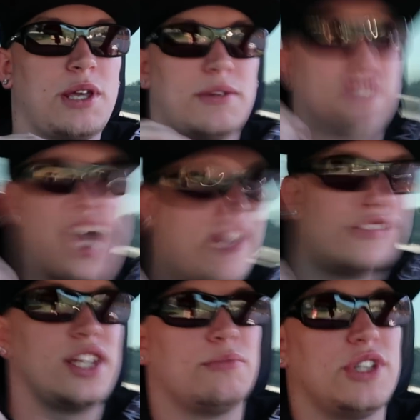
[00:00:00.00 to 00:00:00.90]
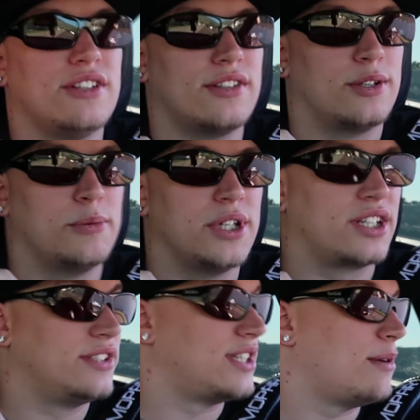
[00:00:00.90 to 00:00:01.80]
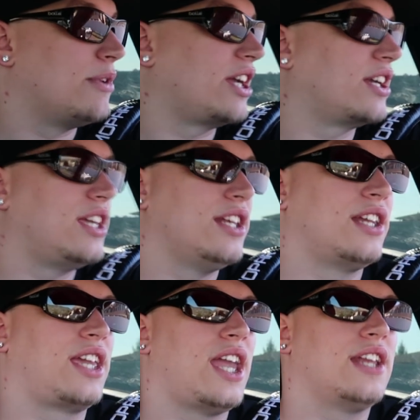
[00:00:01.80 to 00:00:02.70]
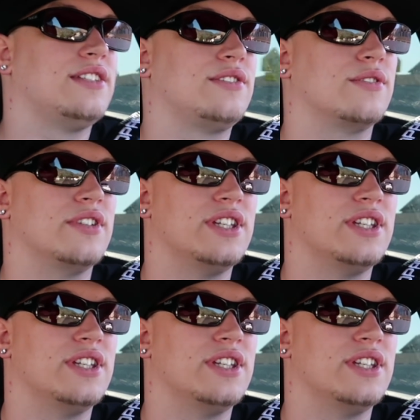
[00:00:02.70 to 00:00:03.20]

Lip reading: maybe laughing at me a little bit, because I'm like a kid in a candy store.